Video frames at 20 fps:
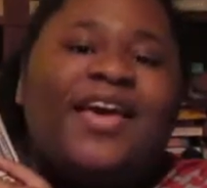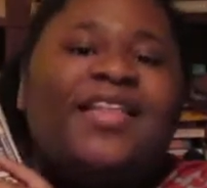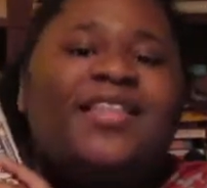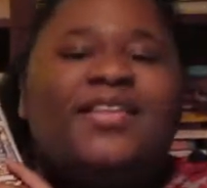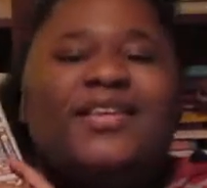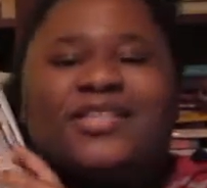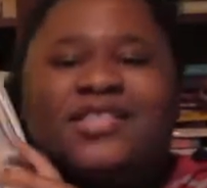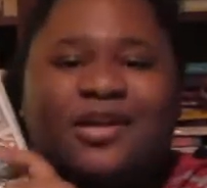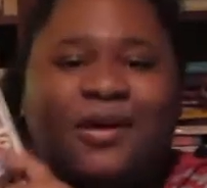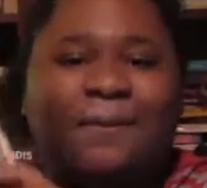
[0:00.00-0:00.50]

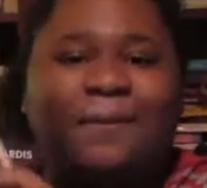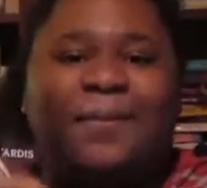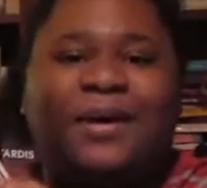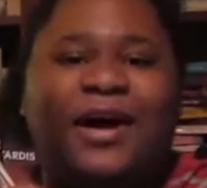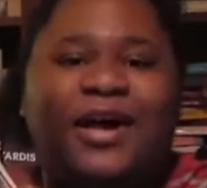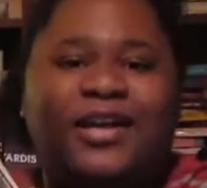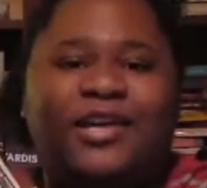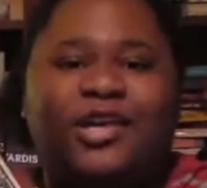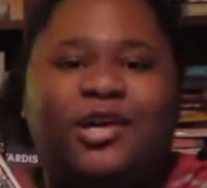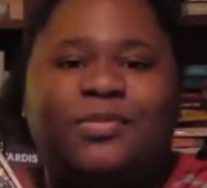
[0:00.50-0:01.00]
These are
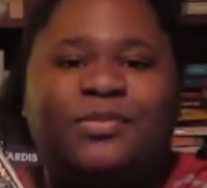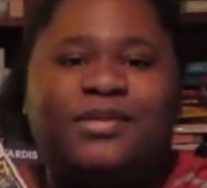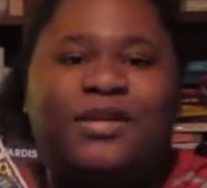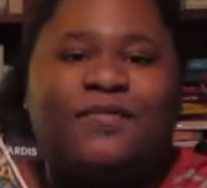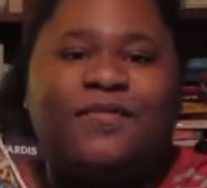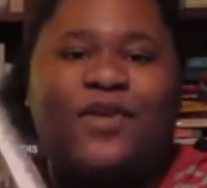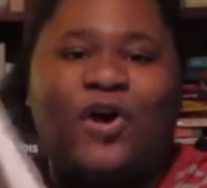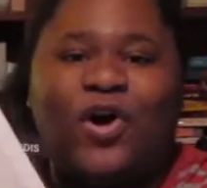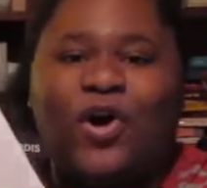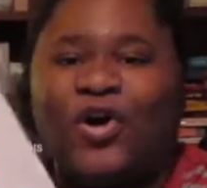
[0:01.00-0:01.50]
bind-ups
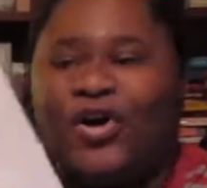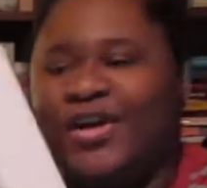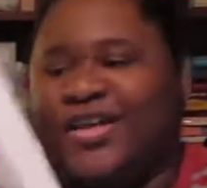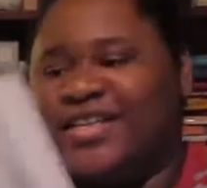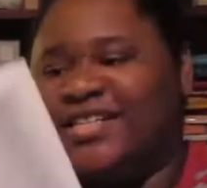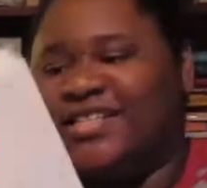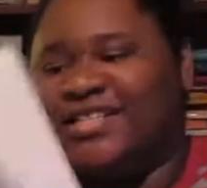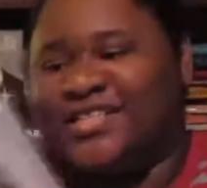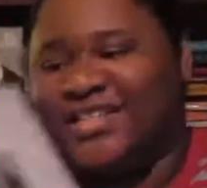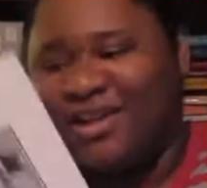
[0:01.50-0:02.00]
of all
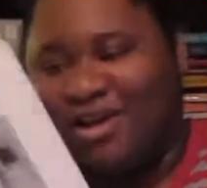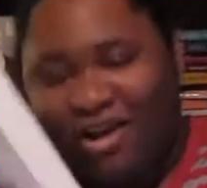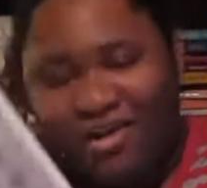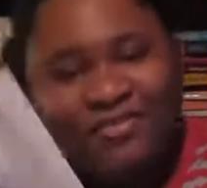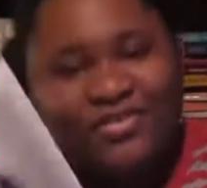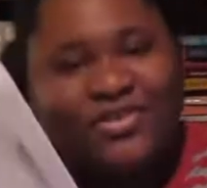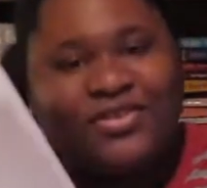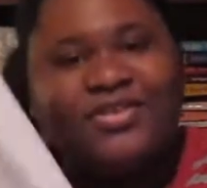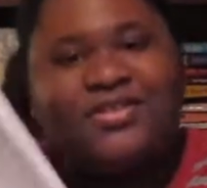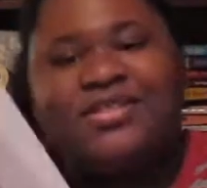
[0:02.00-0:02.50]
his
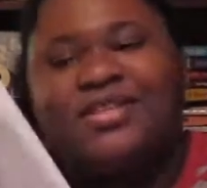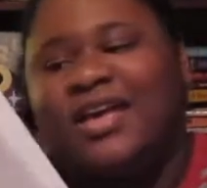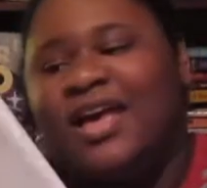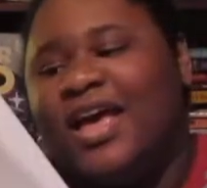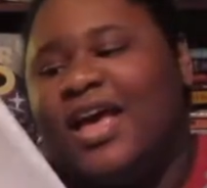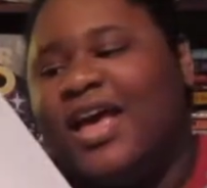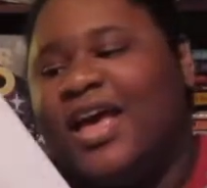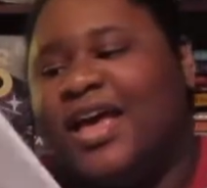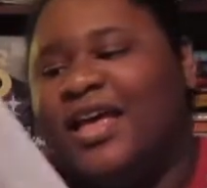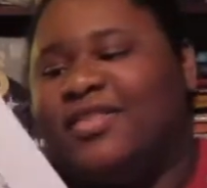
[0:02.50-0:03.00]
novels,
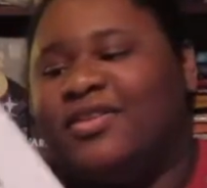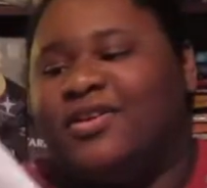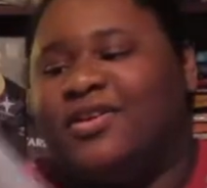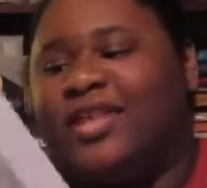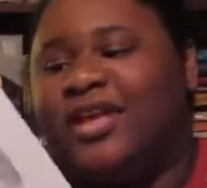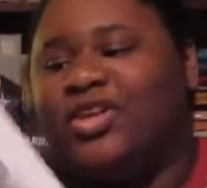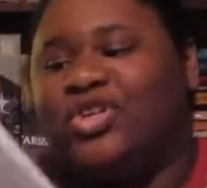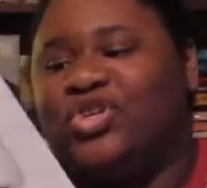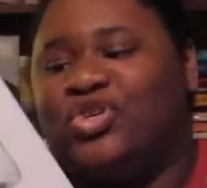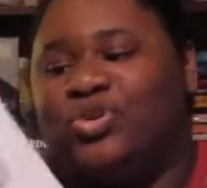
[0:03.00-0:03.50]
and they're
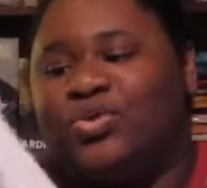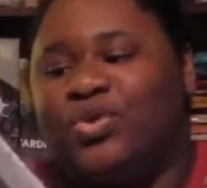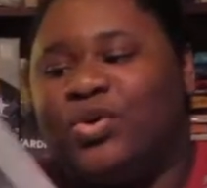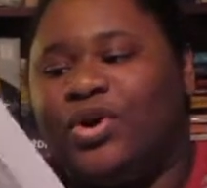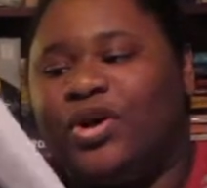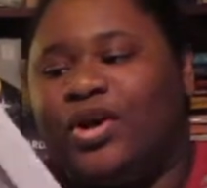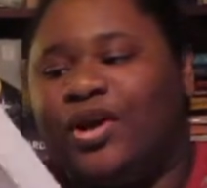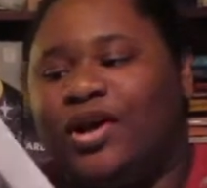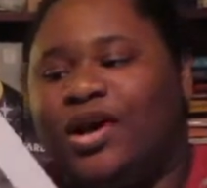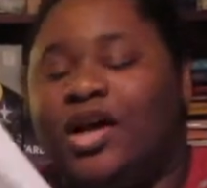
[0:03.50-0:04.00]
like
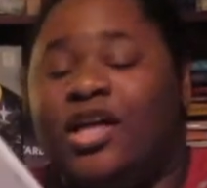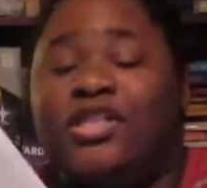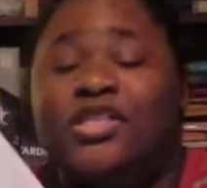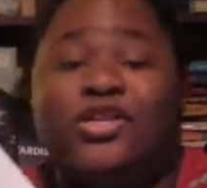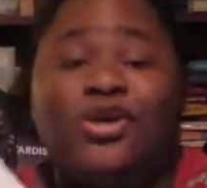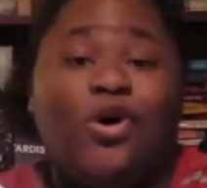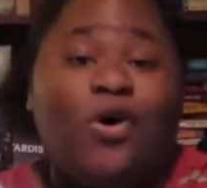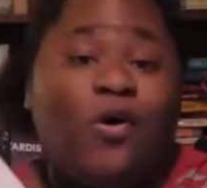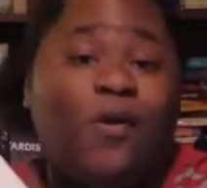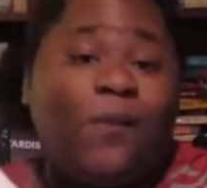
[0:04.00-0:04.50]
short
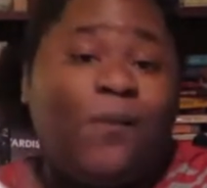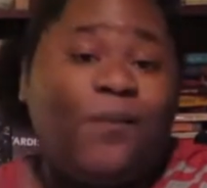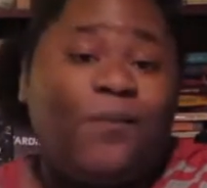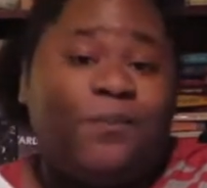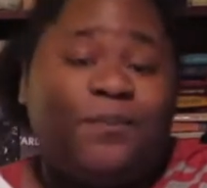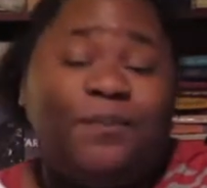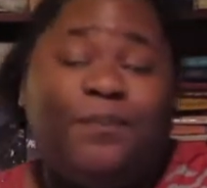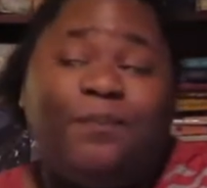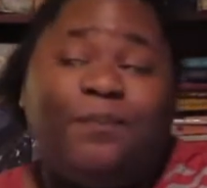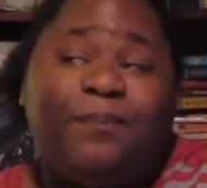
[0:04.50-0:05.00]
adult
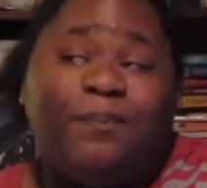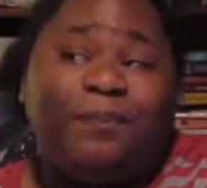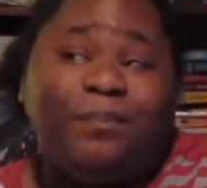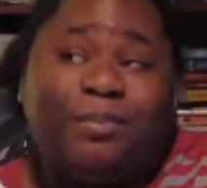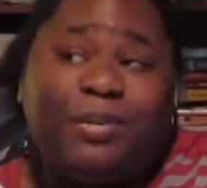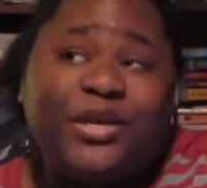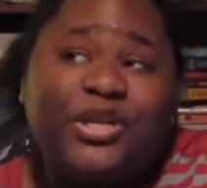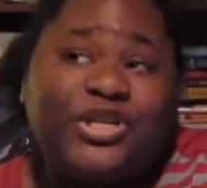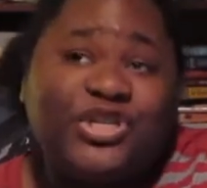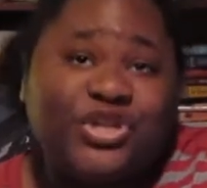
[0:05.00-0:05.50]

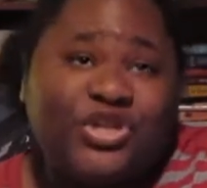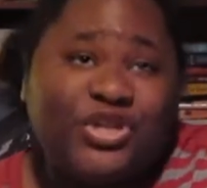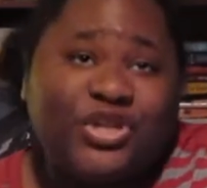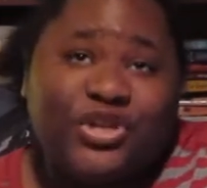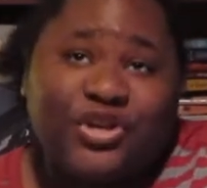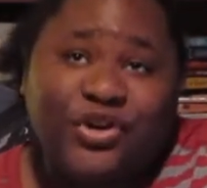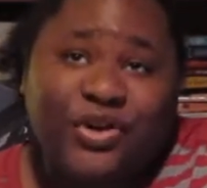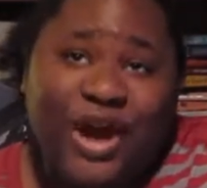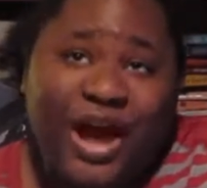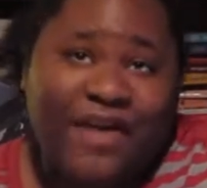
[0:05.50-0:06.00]
picture
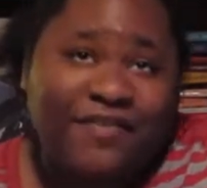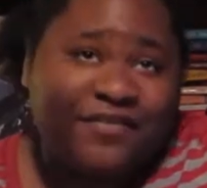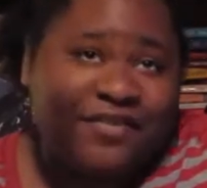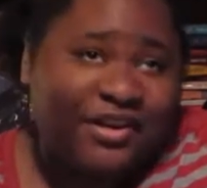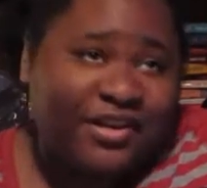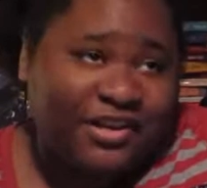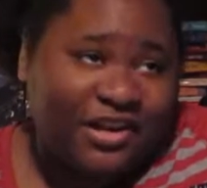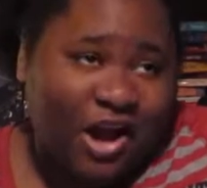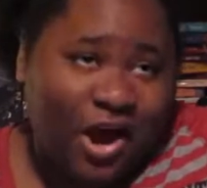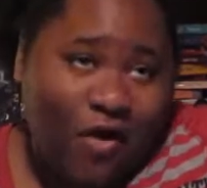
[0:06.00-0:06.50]

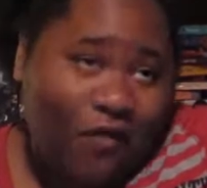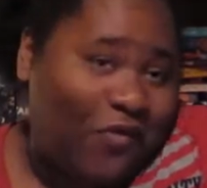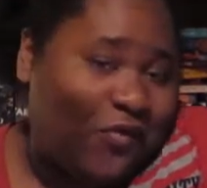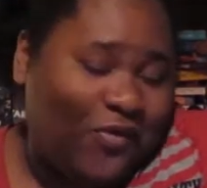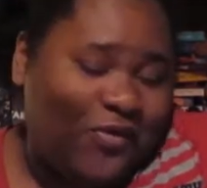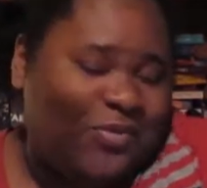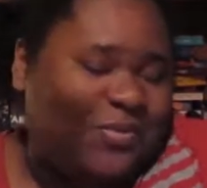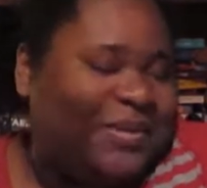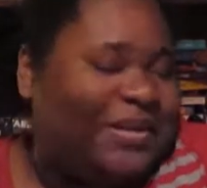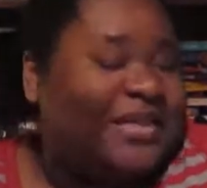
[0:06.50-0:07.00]
graphic
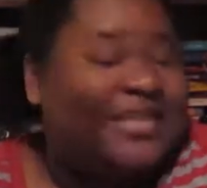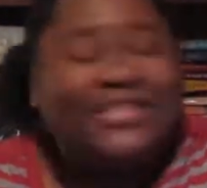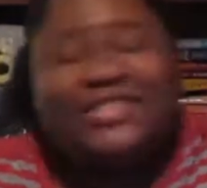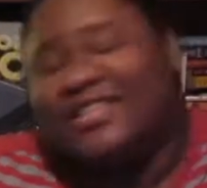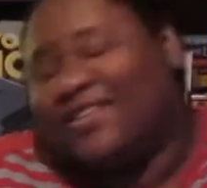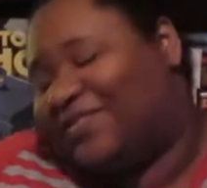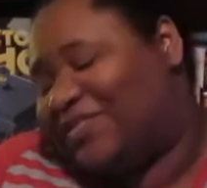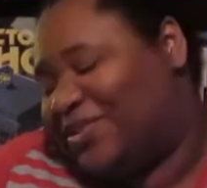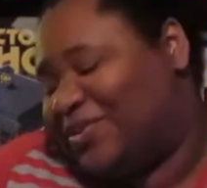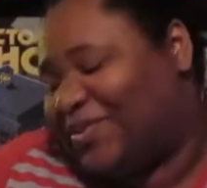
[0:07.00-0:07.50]
novel books,
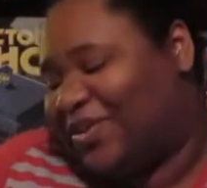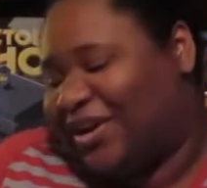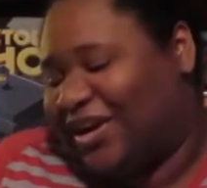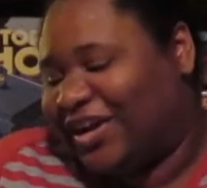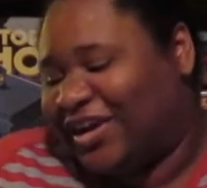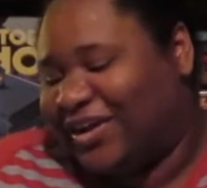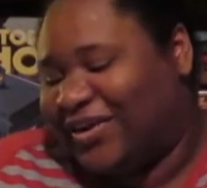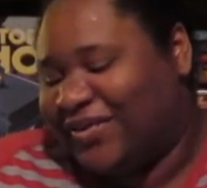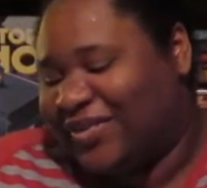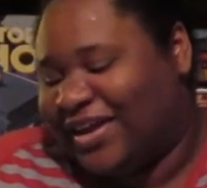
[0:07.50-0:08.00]
if you want to
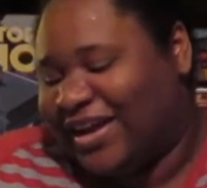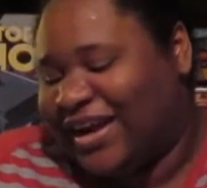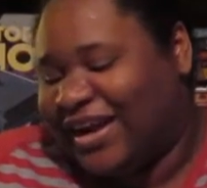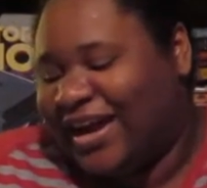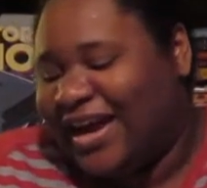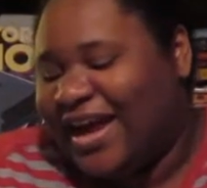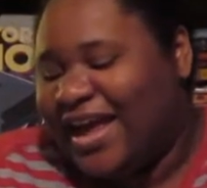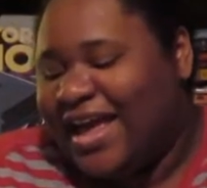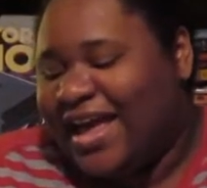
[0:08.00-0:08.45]
go there.